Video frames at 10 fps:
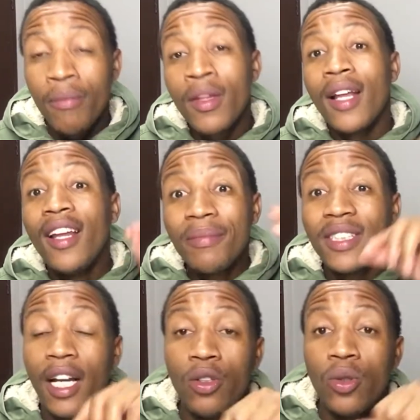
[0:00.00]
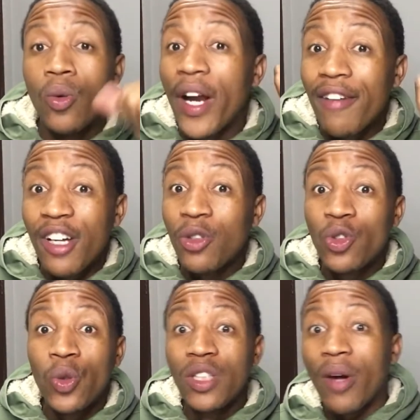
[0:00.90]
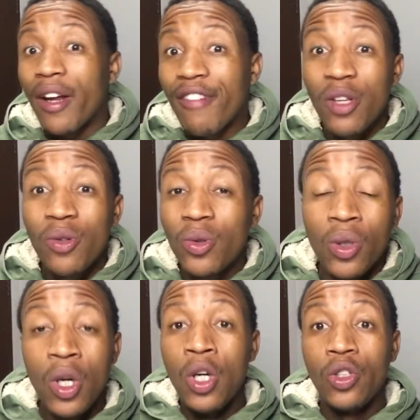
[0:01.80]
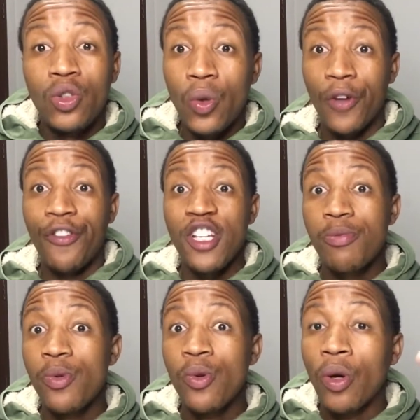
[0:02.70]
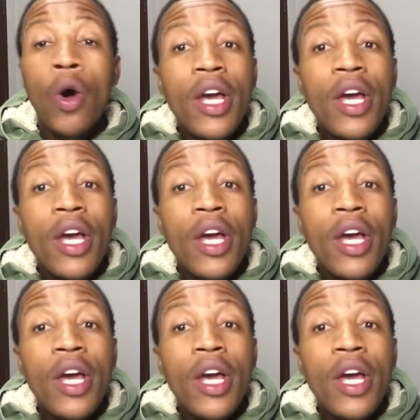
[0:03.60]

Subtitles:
Let me tell you, whatever you tweet, whatever you do on Facebook,